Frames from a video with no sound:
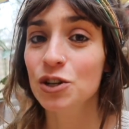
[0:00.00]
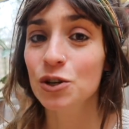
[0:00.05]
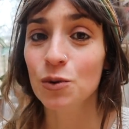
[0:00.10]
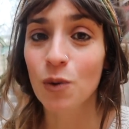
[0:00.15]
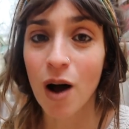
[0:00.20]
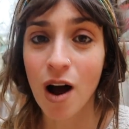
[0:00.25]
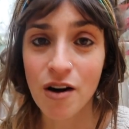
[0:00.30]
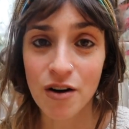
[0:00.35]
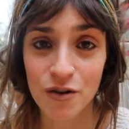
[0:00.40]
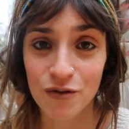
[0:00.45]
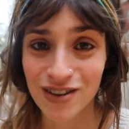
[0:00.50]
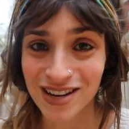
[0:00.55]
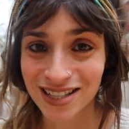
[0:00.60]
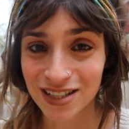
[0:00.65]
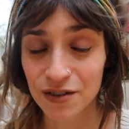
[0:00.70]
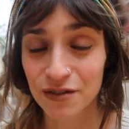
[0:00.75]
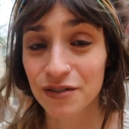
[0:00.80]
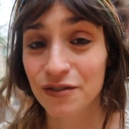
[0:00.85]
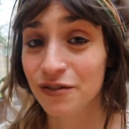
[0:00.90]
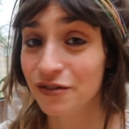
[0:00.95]
you are at
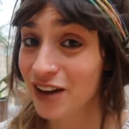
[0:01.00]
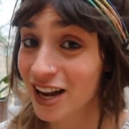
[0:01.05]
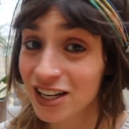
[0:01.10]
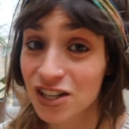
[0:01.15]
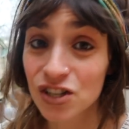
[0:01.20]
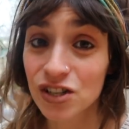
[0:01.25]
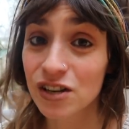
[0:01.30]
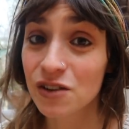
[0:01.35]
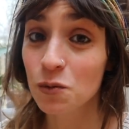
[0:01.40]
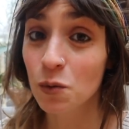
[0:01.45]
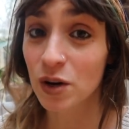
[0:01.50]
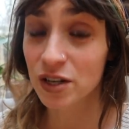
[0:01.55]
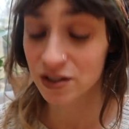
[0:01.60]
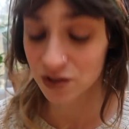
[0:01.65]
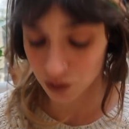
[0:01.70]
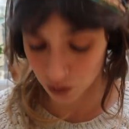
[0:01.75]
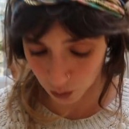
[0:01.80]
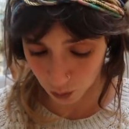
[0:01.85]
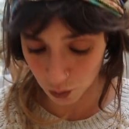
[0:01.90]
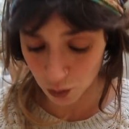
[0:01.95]
risk of infection
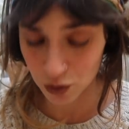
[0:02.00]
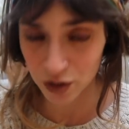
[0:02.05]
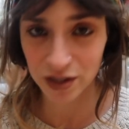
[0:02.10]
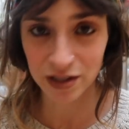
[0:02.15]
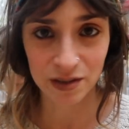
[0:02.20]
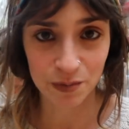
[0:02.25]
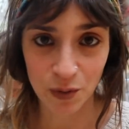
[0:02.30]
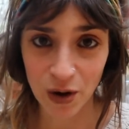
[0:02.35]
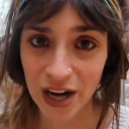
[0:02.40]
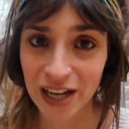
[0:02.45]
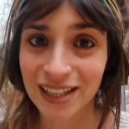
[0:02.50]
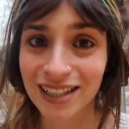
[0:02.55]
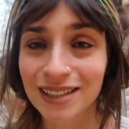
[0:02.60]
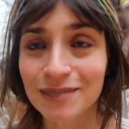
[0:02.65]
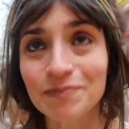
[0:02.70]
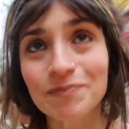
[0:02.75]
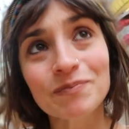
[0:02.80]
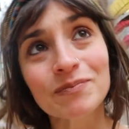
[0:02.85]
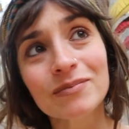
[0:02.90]
once your waters break.